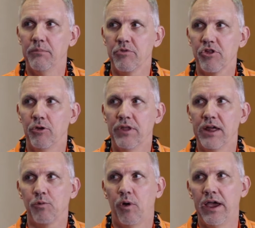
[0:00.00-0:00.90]
So
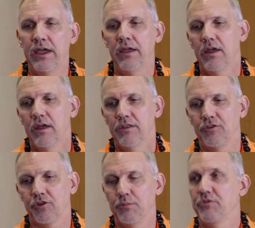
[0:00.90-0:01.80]
that's why
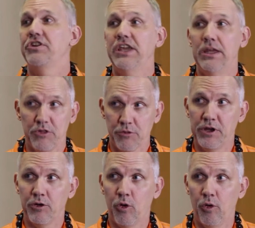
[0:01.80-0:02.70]
the term STEAM has
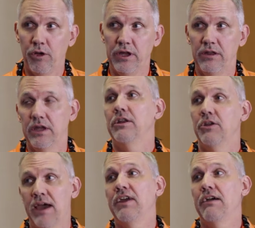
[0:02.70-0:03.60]
been coined, that
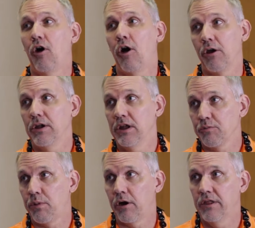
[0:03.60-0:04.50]
you have to have art as
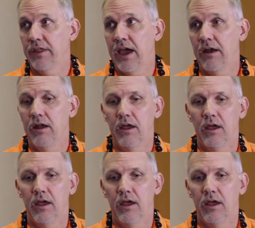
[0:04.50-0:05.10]
part of that.